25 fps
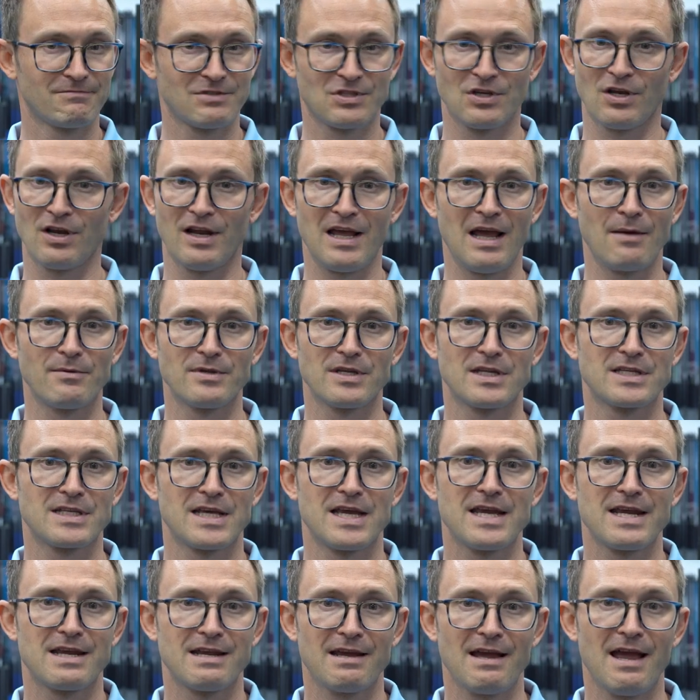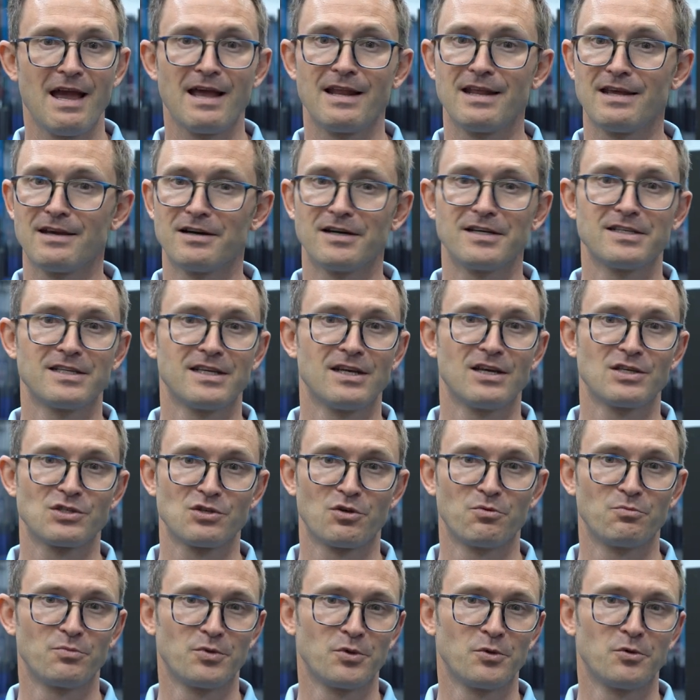certainly happy to take any ideas
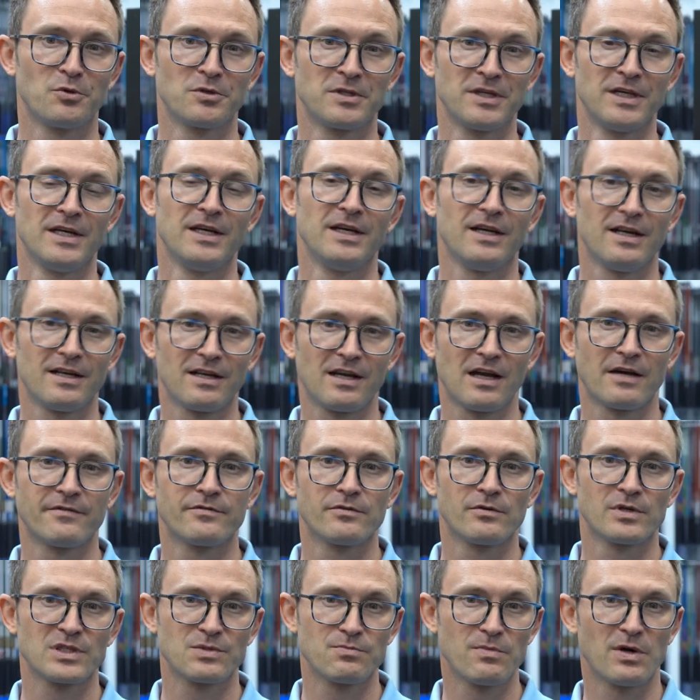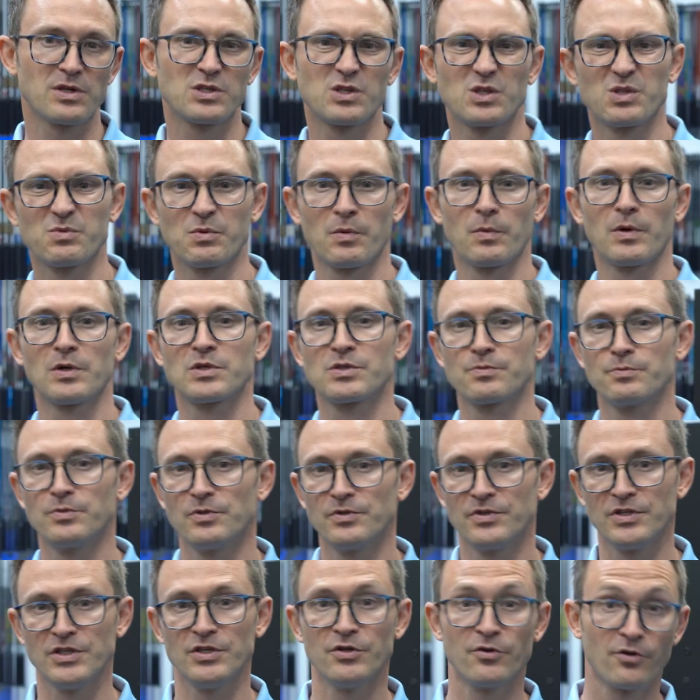on board and cover as much as possible
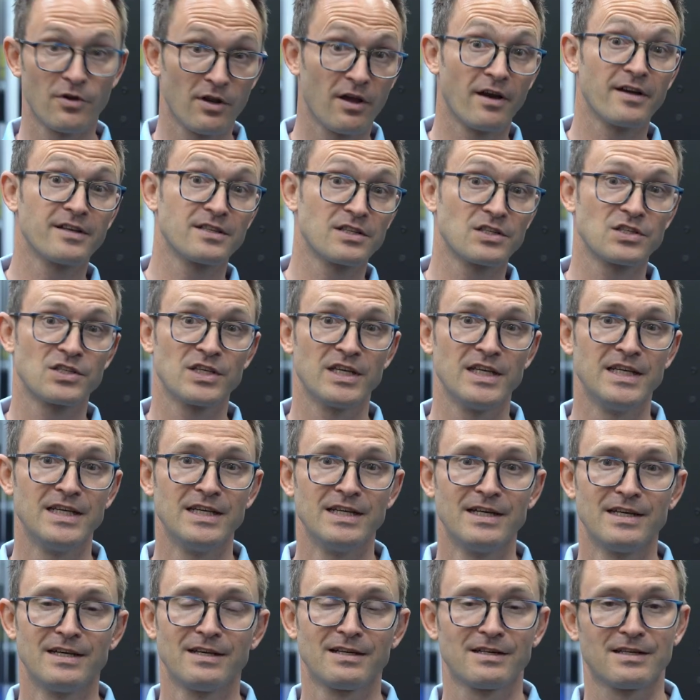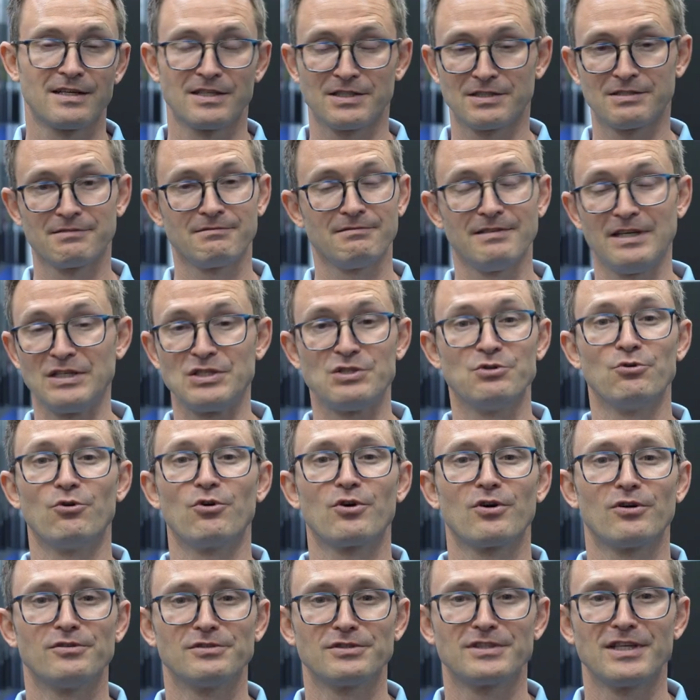that you'd like to see, because it's your
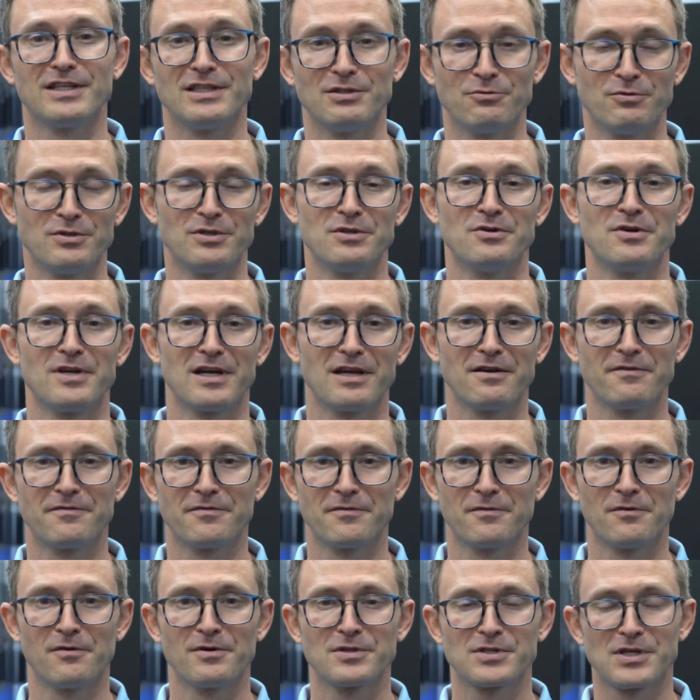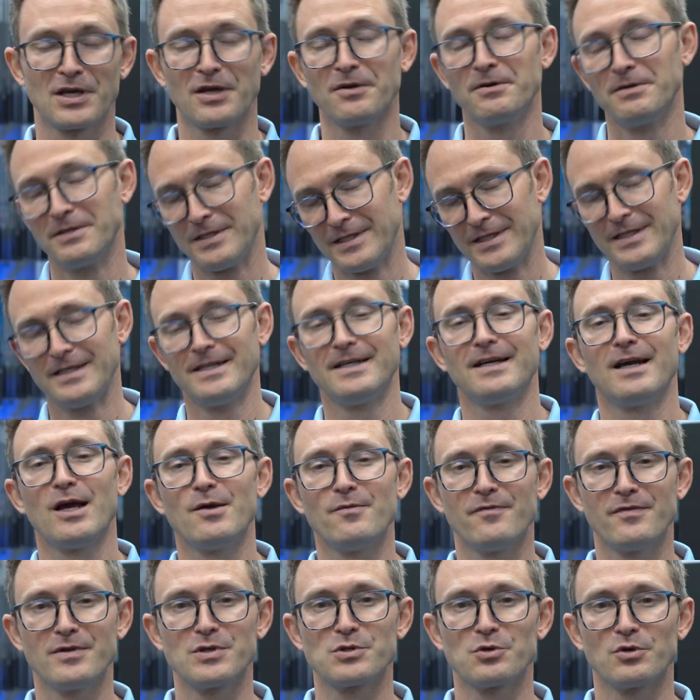content that we're doing it for. So hope
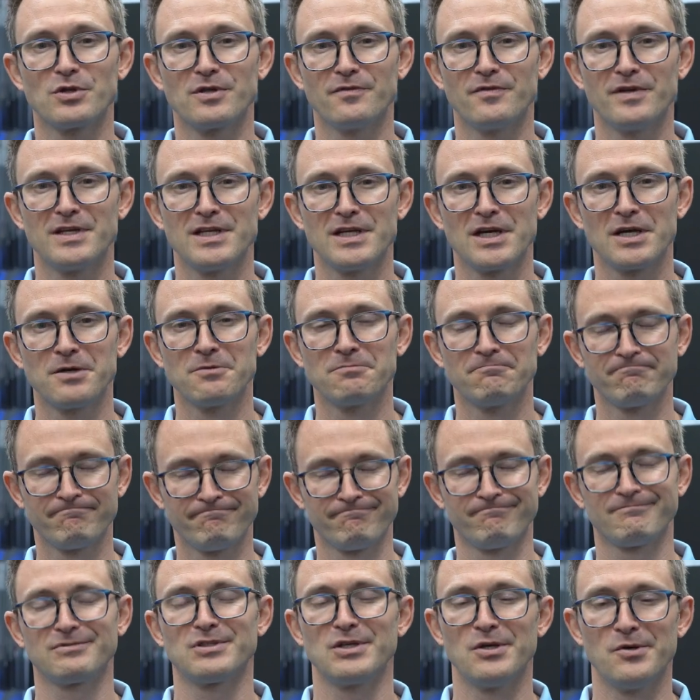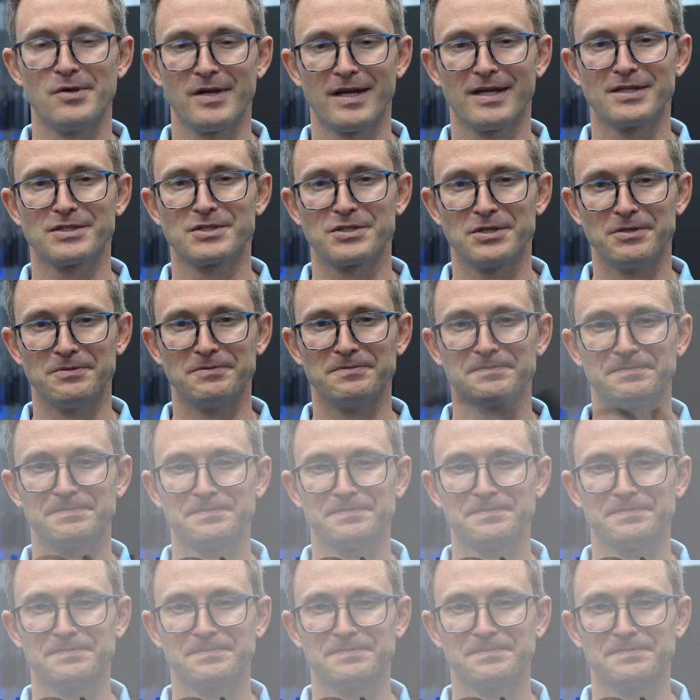you've enjoyed the video. See you again soon.